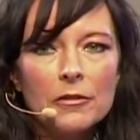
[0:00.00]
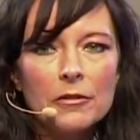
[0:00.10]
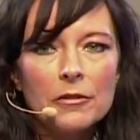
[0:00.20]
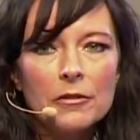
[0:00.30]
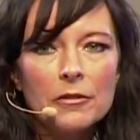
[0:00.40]

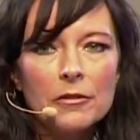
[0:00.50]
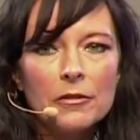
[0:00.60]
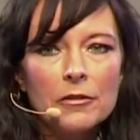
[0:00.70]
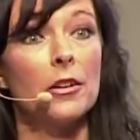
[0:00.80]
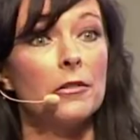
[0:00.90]
new
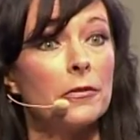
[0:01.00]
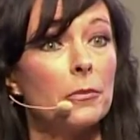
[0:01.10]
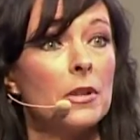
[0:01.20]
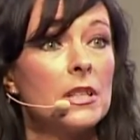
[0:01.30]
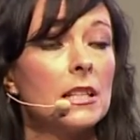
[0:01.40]
way of
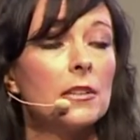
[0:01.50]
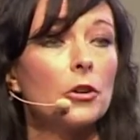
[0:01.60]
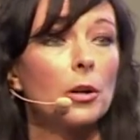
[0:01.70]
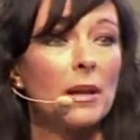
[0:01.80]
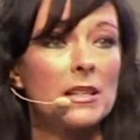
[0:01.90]

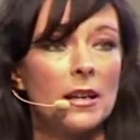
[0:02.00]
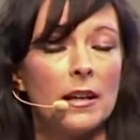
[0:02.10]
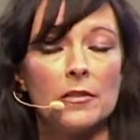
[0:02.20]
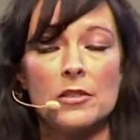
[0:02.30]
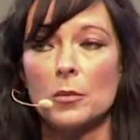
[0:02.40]
delivering mental
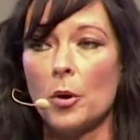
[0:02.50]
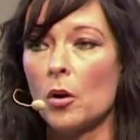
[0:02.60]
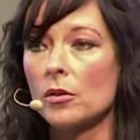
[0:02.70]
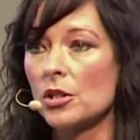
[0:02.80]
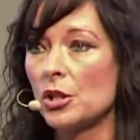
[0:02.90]
health
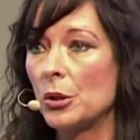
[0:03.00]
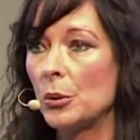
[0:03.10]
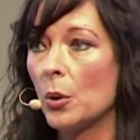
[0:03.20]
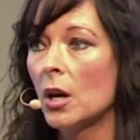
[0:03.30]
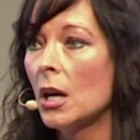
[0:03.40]
supports
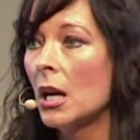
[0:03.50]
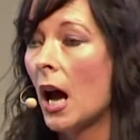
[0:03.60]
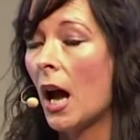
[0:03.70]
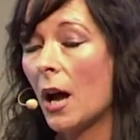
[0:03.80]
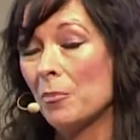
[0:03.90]
to
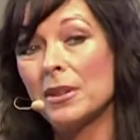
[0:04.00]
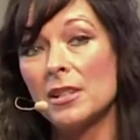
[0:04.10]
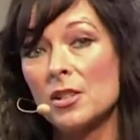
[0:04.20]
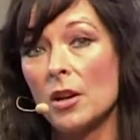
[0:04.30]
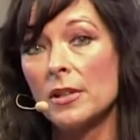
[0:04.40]

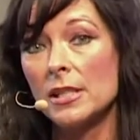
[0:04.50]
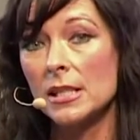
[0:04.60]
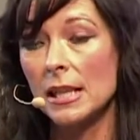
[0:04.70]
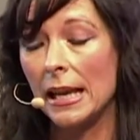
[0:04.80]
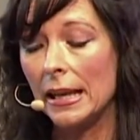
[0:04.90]
police officers
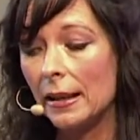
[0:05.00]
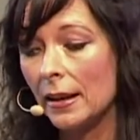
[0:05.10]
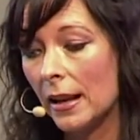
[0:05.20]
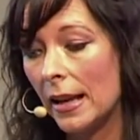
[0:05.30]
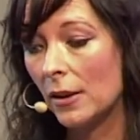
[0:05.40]

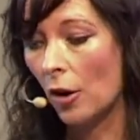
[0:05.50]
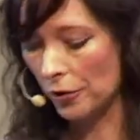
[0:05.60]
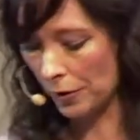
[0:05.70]
in North